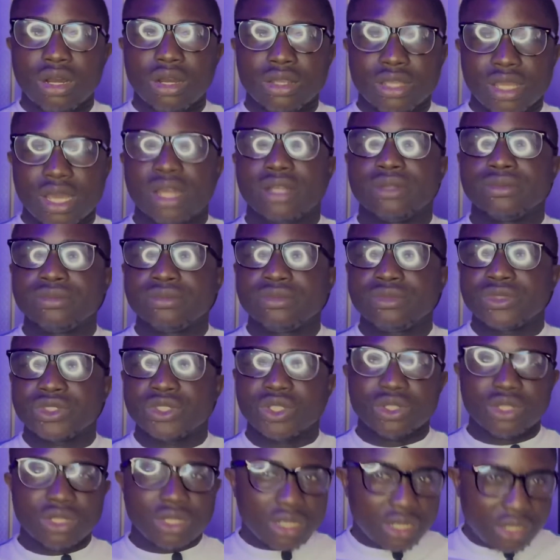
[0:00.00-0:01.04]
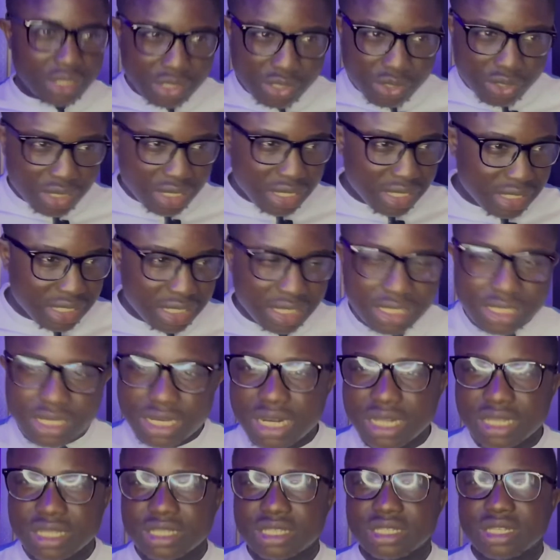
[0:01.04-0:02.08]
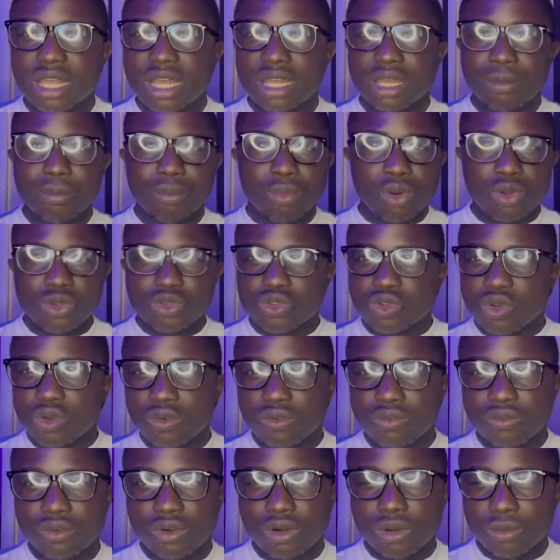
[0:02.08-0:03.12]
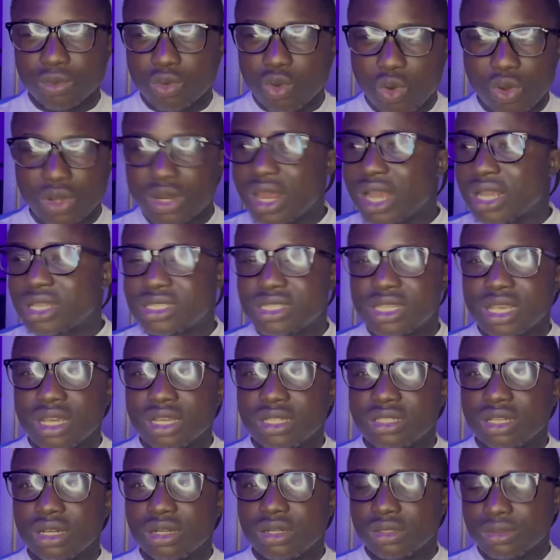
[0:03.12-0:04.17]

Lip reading: Yeah. So in the internet is like a bunch of connected